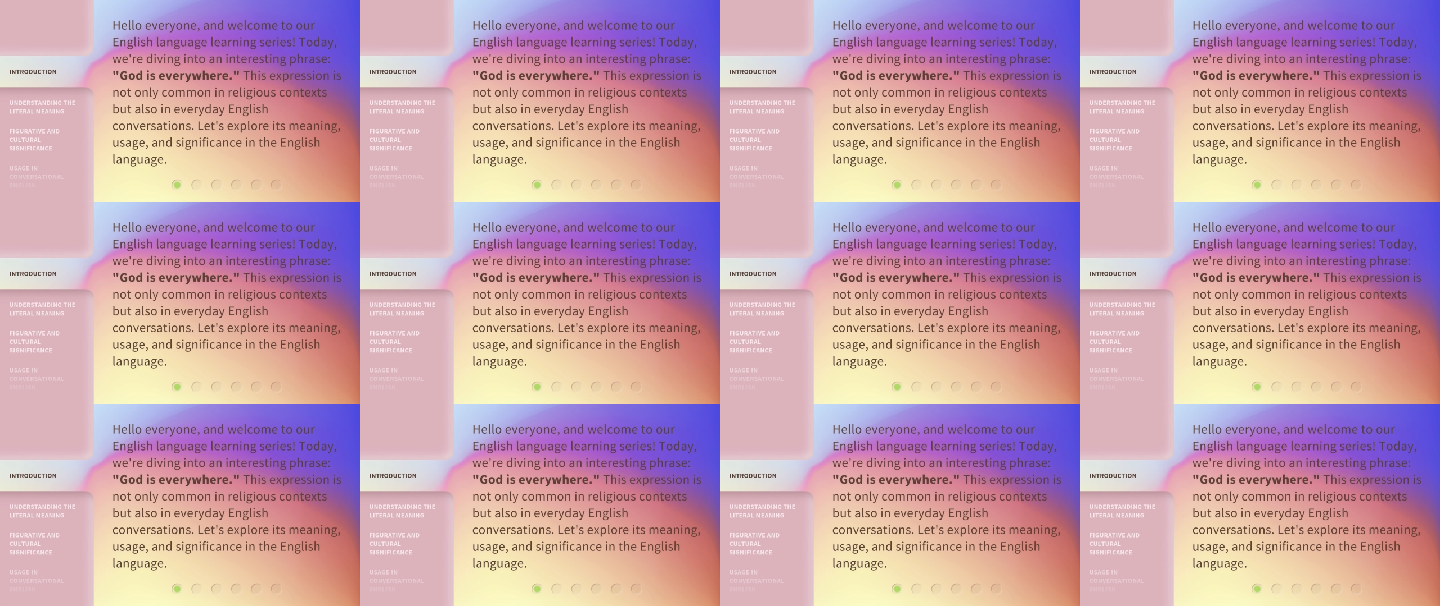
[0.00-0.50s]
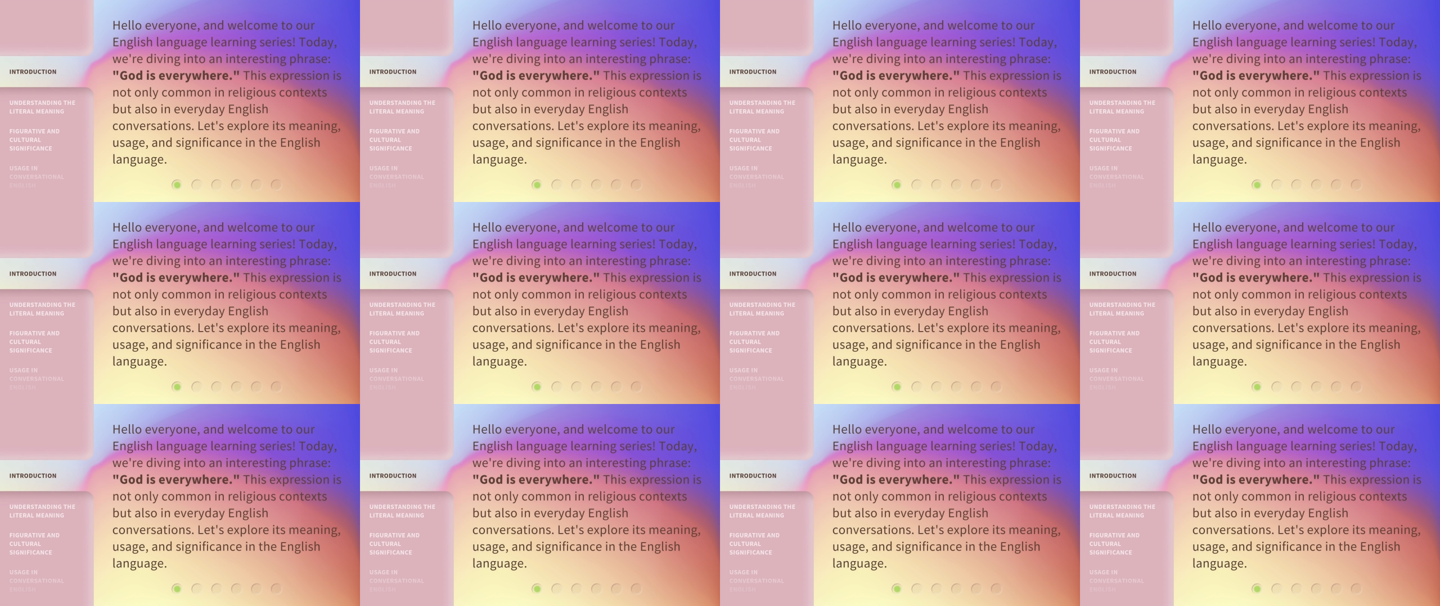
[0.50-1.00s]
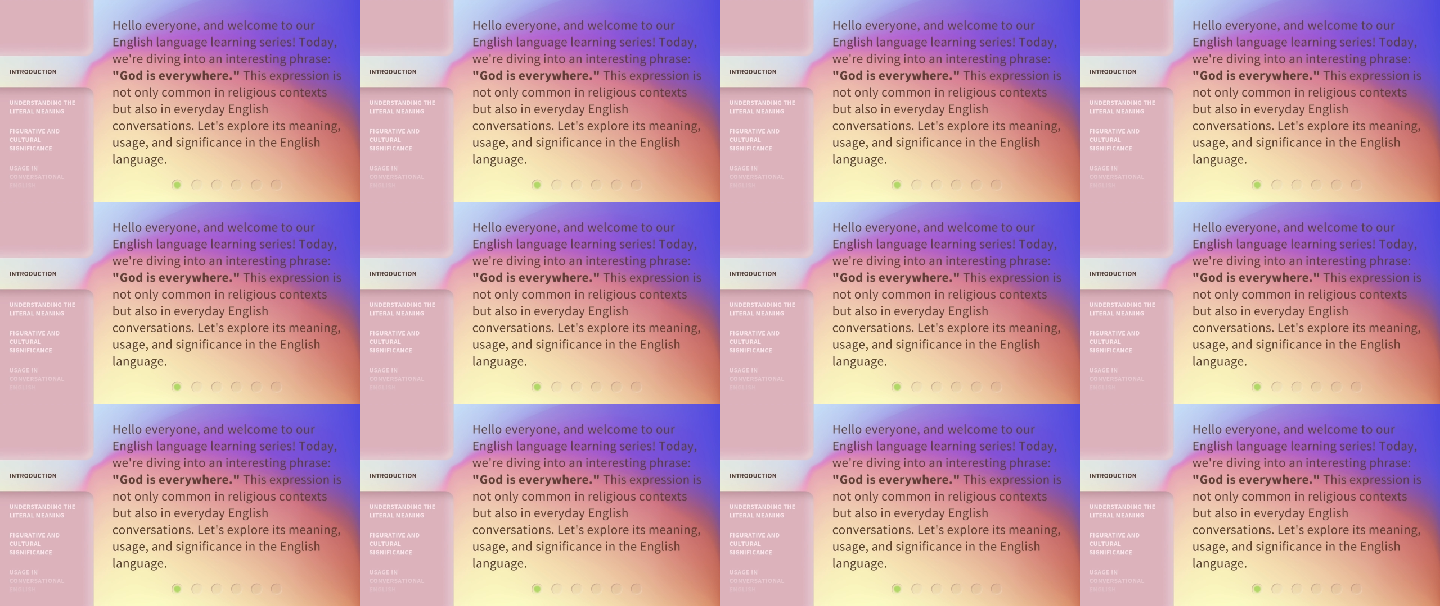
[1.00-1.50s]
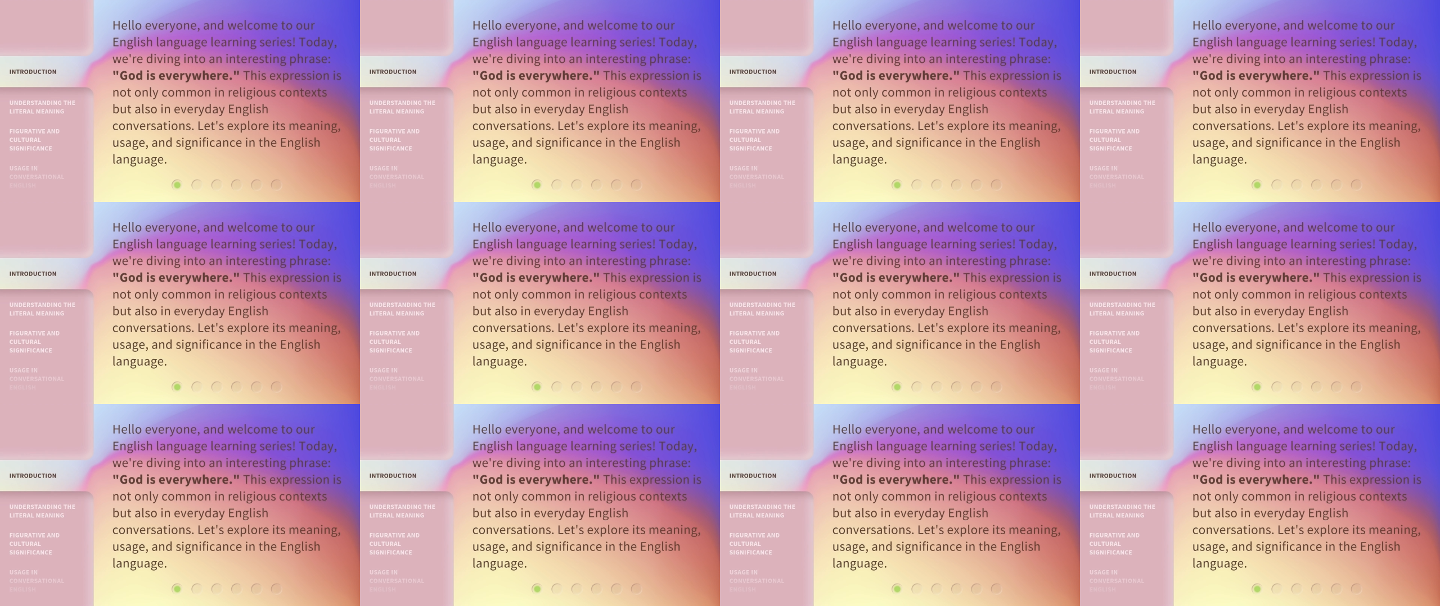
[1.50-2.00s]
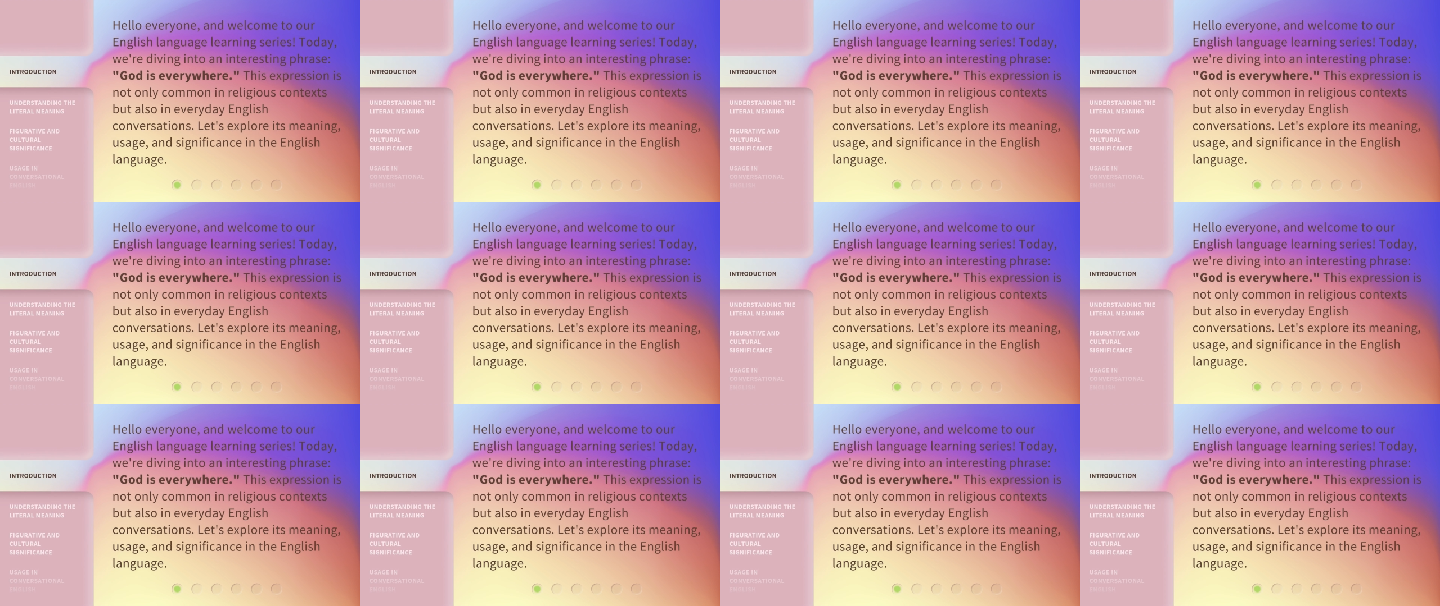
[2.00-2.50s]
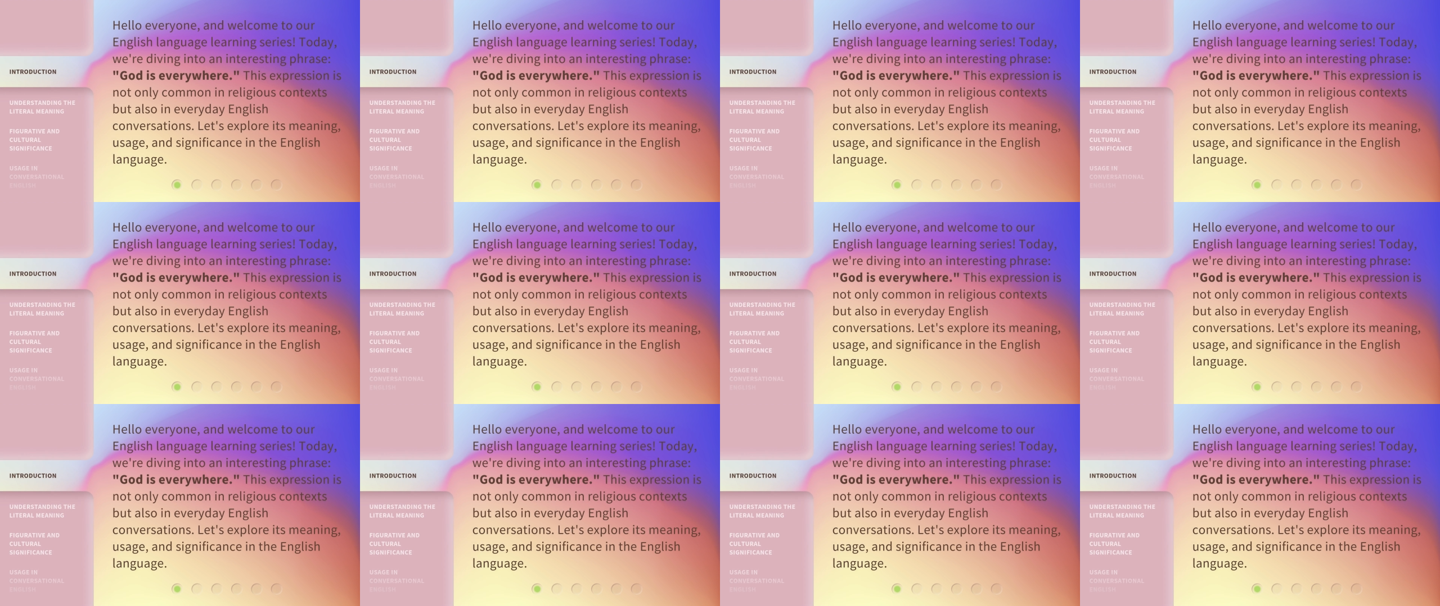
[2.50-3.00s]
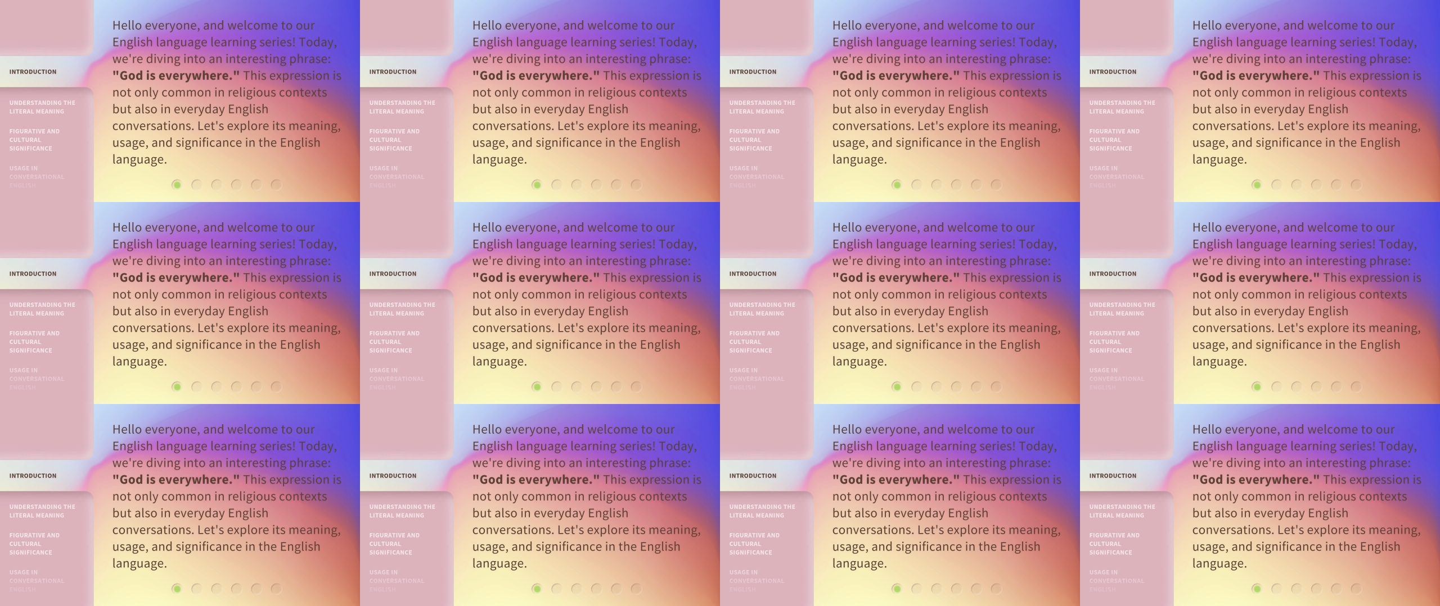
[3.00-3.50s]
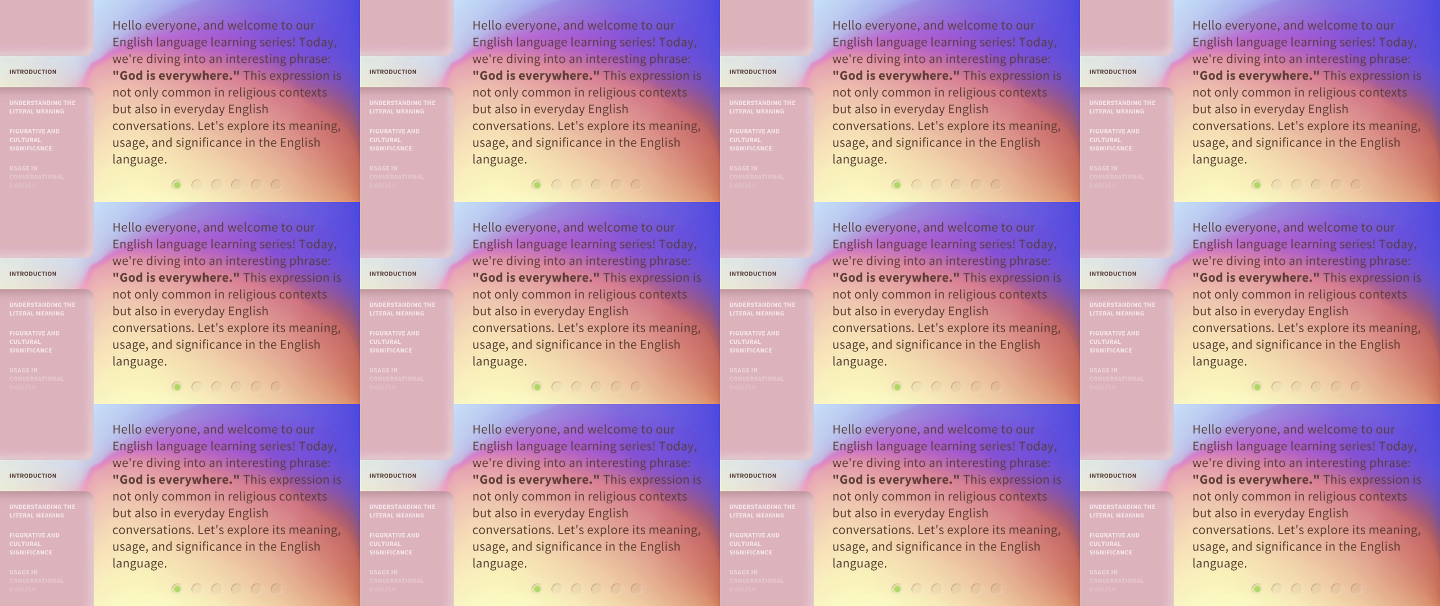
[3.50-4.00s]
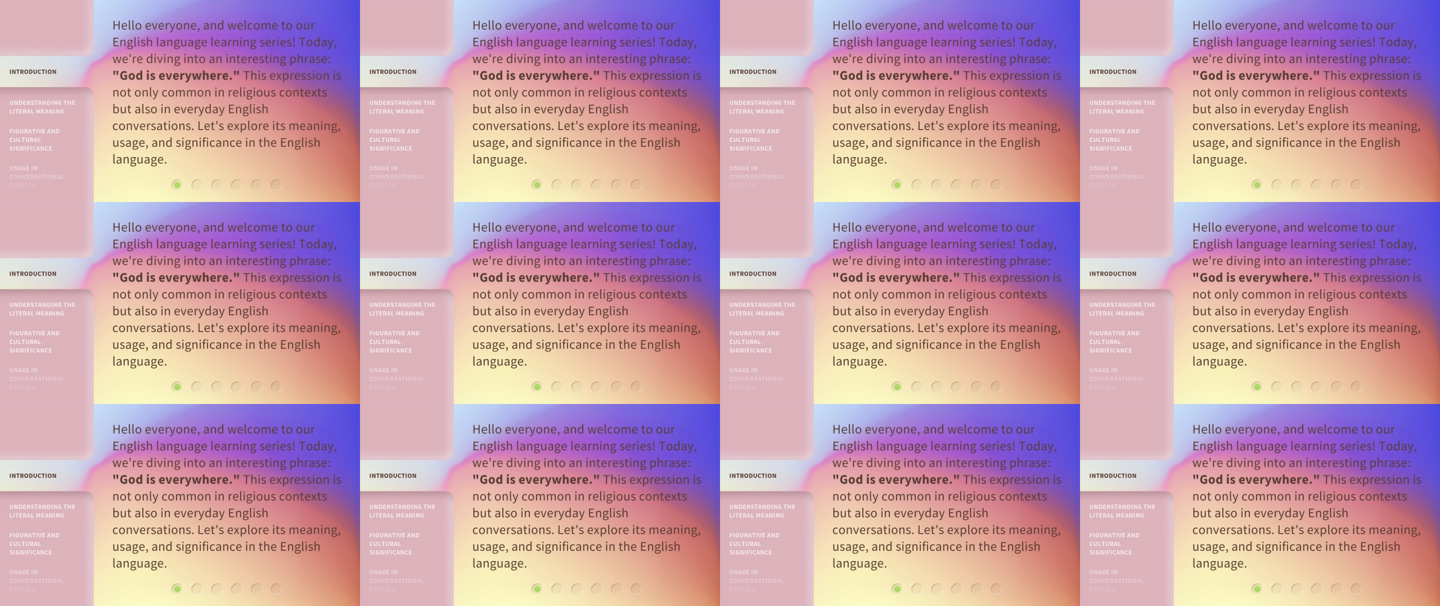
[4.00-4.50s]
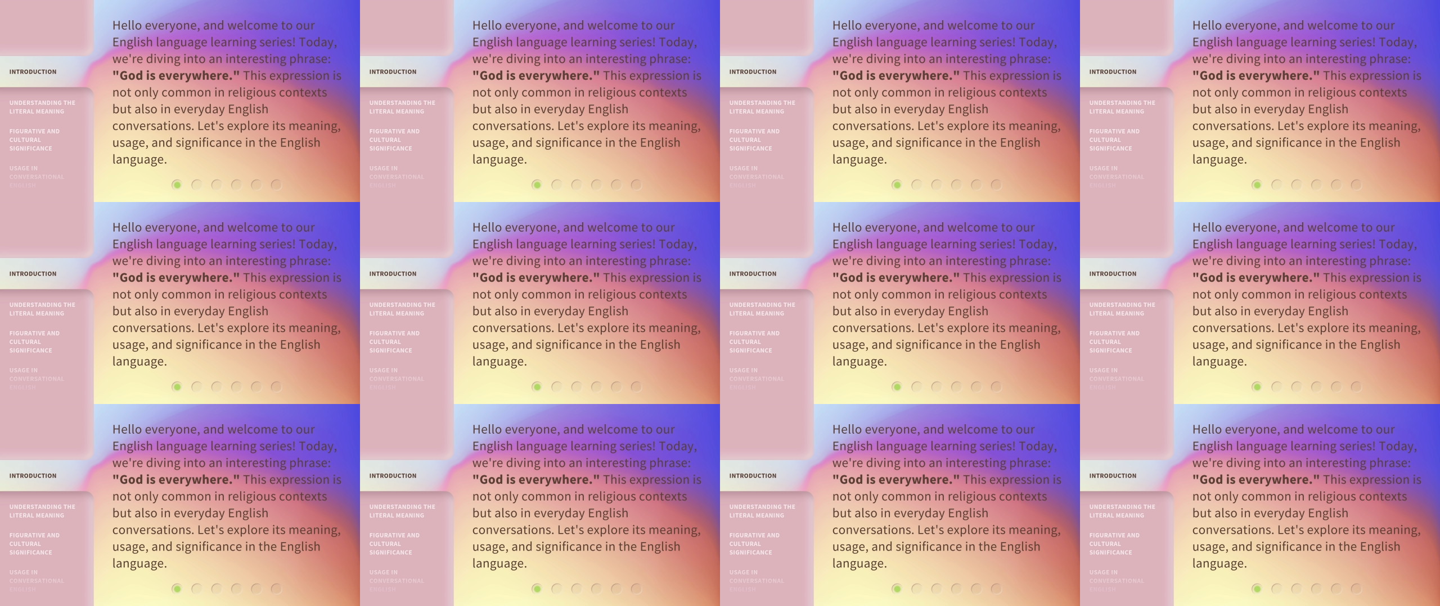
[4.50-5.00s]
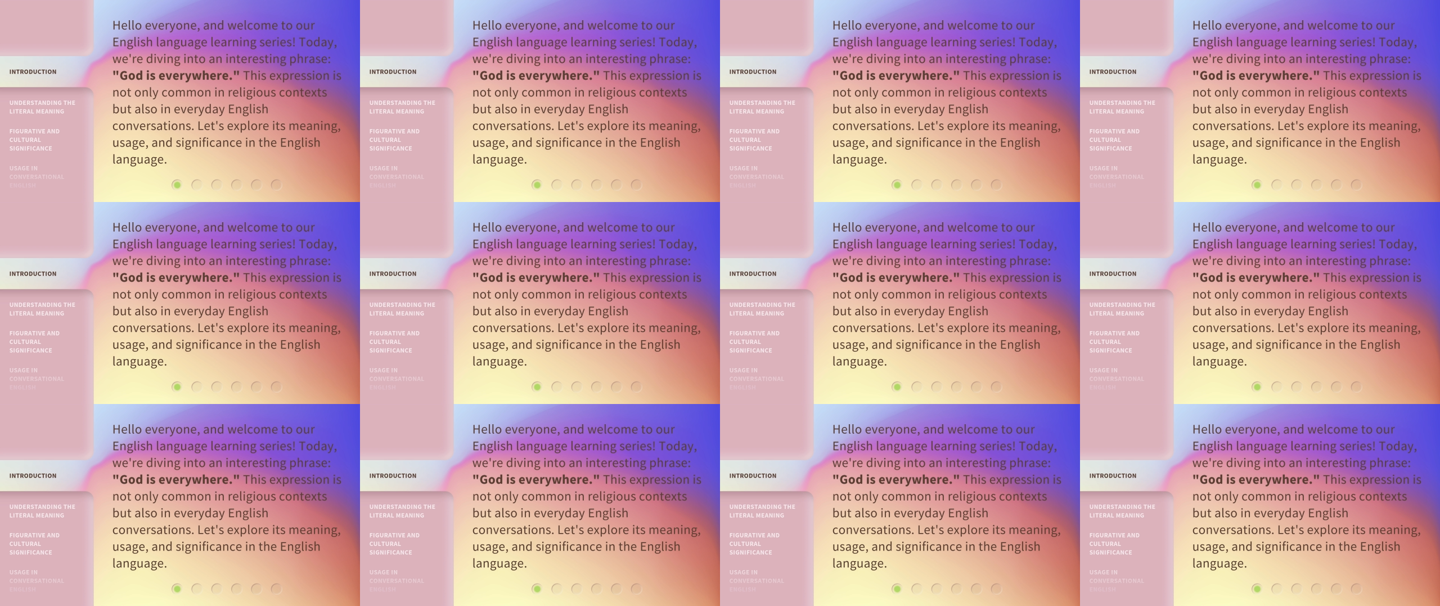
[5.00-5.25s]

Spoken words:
No face is visible, so there are no lips to read.